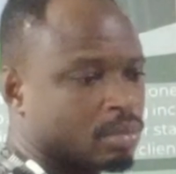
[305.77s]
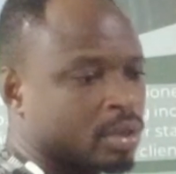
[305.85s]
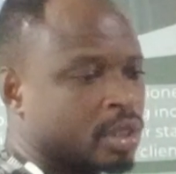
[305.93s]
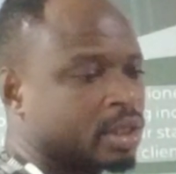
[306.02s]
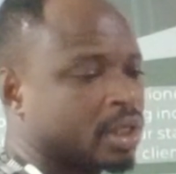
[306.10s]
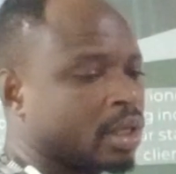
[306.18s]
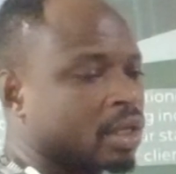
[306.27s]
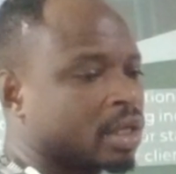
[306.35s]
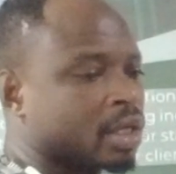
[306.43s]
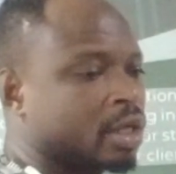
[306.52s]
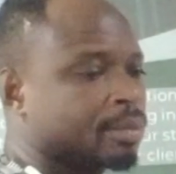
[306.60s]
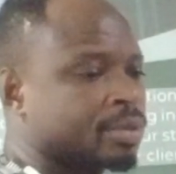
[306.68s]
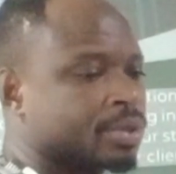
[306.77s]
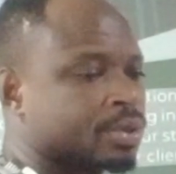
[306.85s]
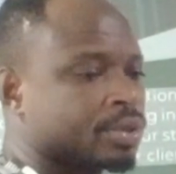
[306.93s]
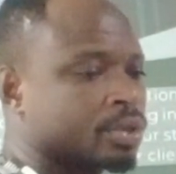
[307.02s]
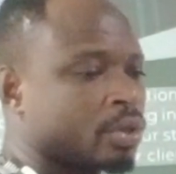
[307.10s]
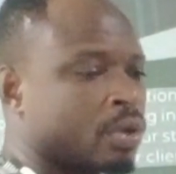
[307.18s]
Moderator
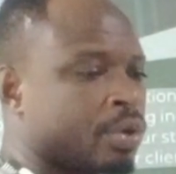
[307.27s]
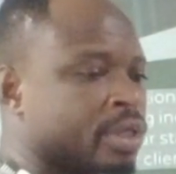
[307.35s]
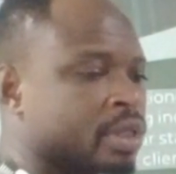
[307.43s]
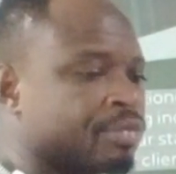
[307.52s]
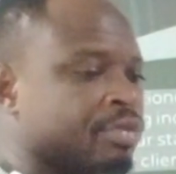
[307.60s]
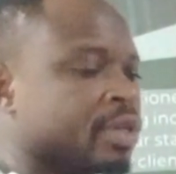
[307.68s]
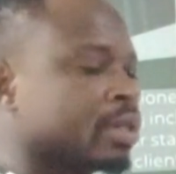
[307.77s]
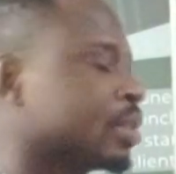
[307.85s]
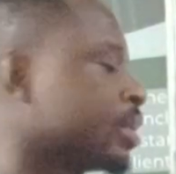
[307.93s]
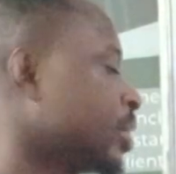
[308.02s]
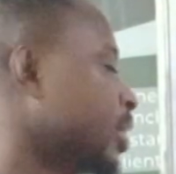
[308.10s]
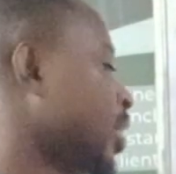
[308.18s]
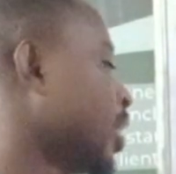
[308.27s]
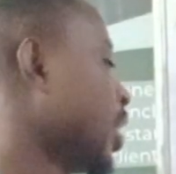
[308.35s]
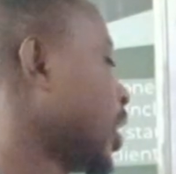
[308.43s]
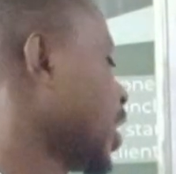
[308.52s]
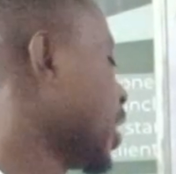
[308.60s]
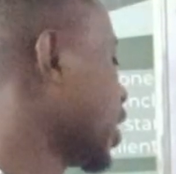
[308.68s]
comes or intervenes
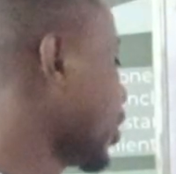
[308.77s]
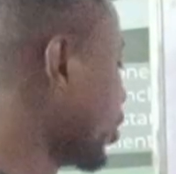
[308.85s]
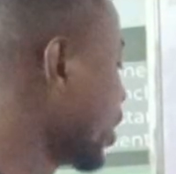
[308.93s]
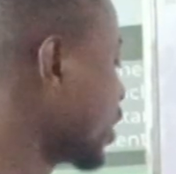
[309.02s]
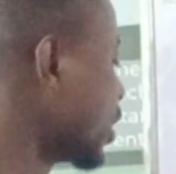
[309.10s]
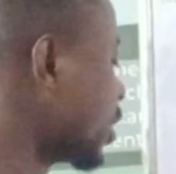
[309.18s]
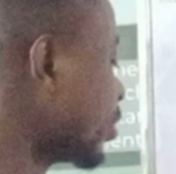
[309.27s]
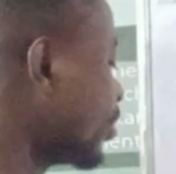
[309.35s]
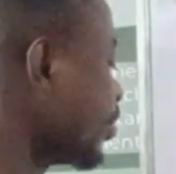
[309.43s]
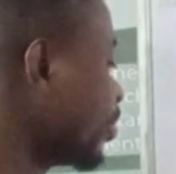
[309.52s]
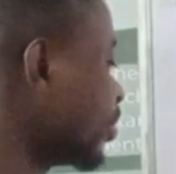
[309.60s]
in the relationship